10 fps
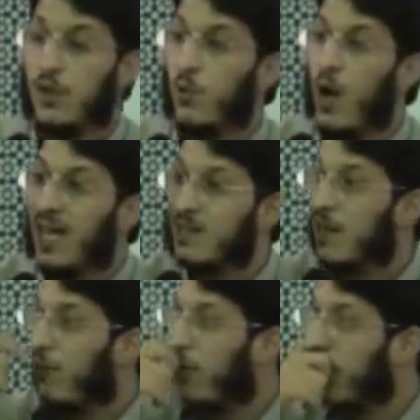Why
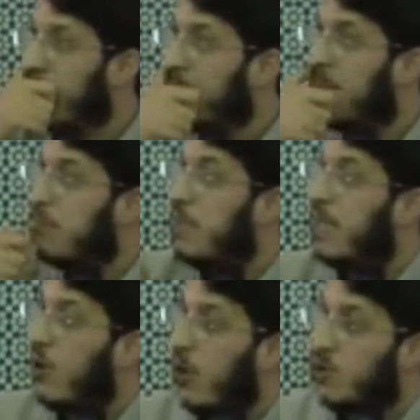Safawi?
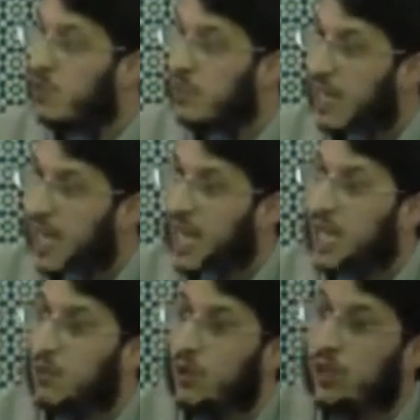Because
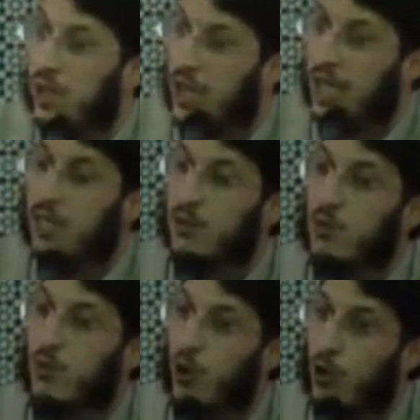they would like
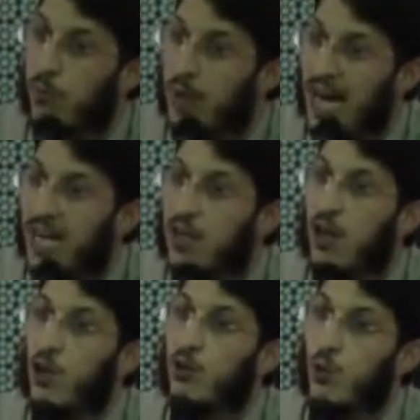to go
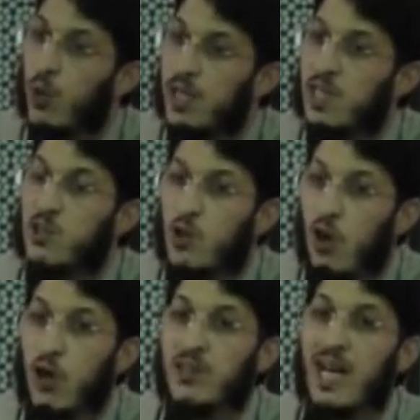back to what is
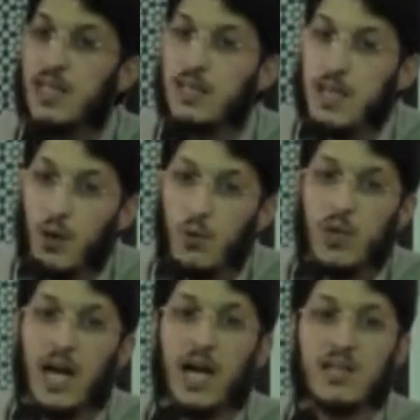called
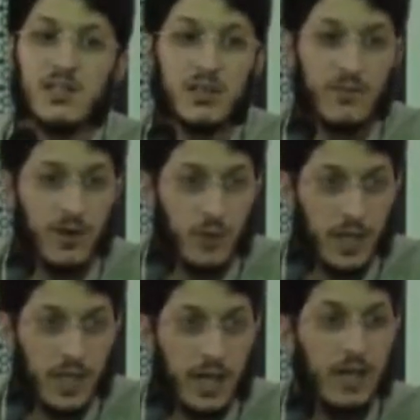Ad-Dawla
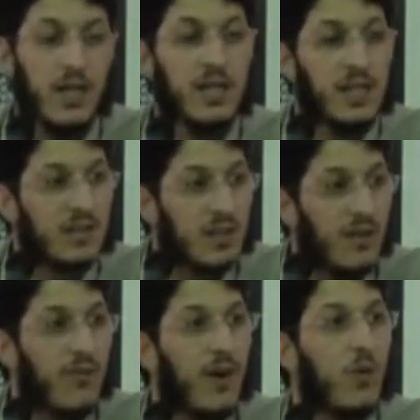As-Safawiyya, the
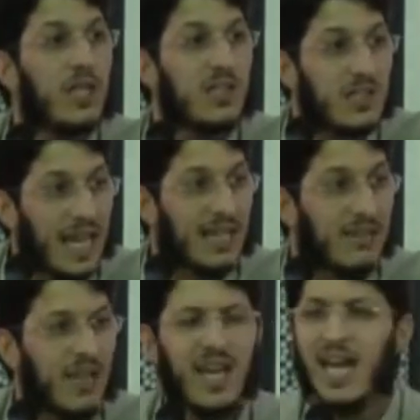Safawi state.